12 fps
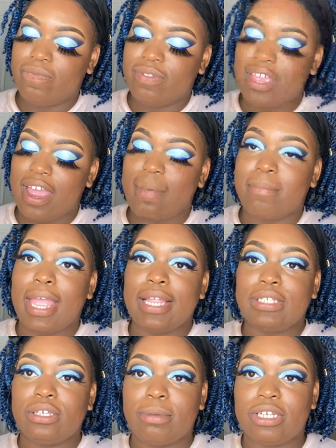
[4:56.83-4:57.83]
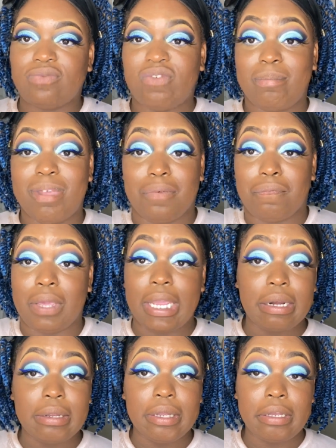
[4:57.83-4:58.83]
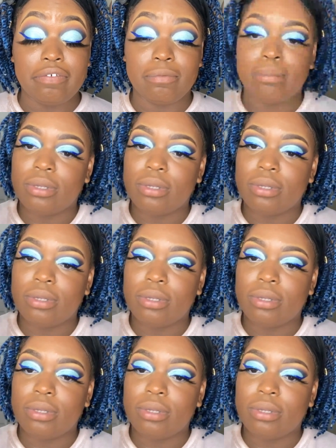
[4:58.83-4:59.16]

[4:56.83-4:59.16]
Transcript: that I'm not too much of a big fan of,